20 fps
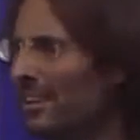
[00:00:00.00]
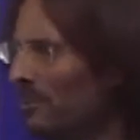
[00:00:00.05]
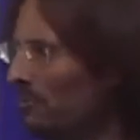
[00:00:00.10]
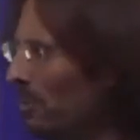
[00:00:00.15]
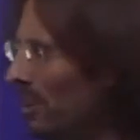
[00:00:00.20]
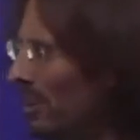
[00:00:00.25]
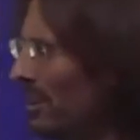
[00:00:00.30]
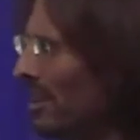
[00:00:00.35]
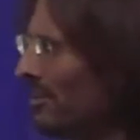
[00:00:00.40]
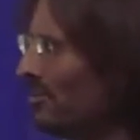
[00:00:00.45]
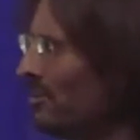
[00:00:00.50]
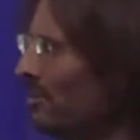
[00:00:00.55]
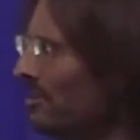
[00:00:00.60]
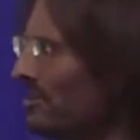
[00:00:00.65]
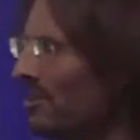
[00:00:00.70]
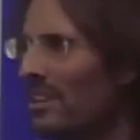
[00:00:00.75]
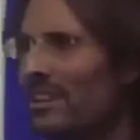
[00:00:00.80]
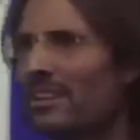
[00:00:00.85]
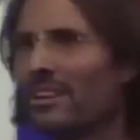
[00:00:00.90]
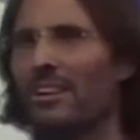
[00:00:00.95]
And what I do
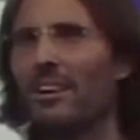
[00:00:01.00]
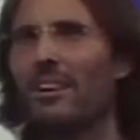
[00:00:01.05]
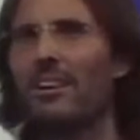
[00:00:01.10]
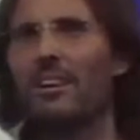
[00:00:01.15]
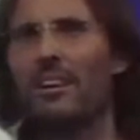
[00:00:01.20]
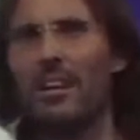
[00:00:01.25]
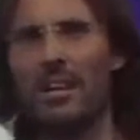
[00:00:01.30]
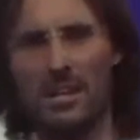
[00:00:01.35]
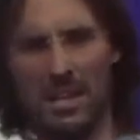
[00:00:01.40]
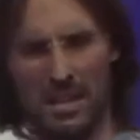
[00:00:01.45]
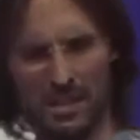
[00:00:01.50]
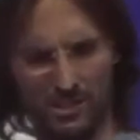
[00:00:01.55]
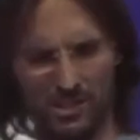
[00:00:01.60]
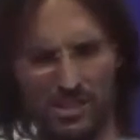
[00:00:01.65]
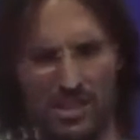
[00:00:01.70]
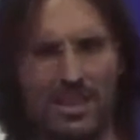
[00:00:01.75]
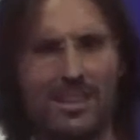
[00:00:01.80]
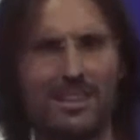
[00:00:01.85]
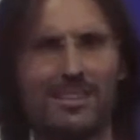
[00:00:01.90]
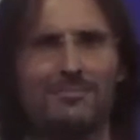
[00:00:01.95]
is I, hang a
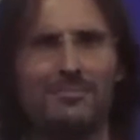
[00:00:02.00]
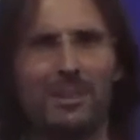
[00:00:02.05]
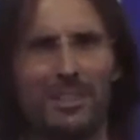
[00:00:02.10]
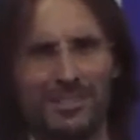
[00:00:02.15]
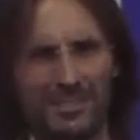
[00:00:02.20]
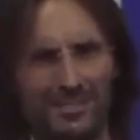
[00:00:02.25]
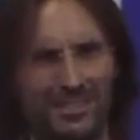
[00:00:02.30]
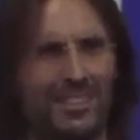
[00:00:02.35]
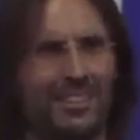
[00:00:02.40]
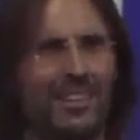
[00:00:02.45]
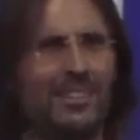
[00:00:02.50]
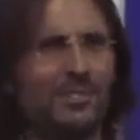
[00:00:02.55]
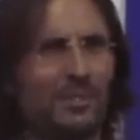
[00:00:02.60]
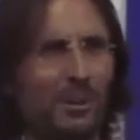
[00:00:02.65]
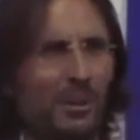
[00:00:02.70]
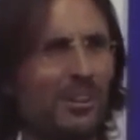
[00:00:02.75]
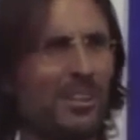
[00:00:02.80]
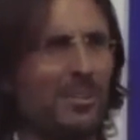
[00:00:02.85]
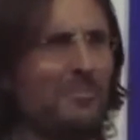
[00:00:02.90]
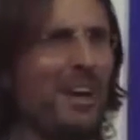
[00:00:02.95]
sec, he's
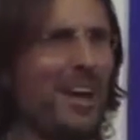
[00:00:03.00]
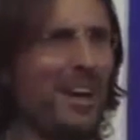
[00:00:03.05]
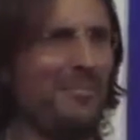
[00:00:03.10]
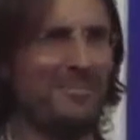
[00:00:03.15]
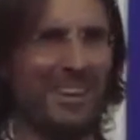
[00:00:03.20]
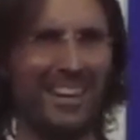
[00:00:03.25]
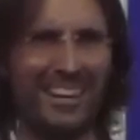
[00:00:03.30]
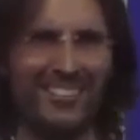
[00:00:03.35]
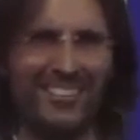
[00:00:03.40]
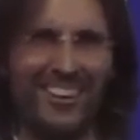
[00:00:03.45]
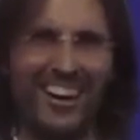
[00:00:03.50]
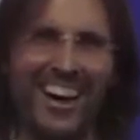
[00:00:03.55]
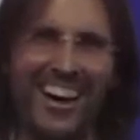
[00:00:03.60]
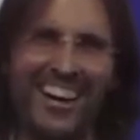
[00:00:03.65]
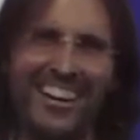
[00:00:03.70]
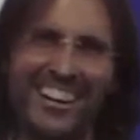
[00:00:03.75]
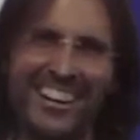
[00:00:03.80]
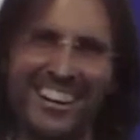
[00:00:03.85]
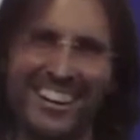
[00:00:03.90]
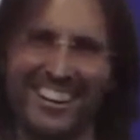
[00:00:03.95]
talking about me,
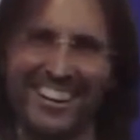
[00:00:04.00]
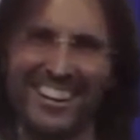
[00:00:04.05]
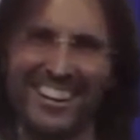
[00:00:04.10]
right?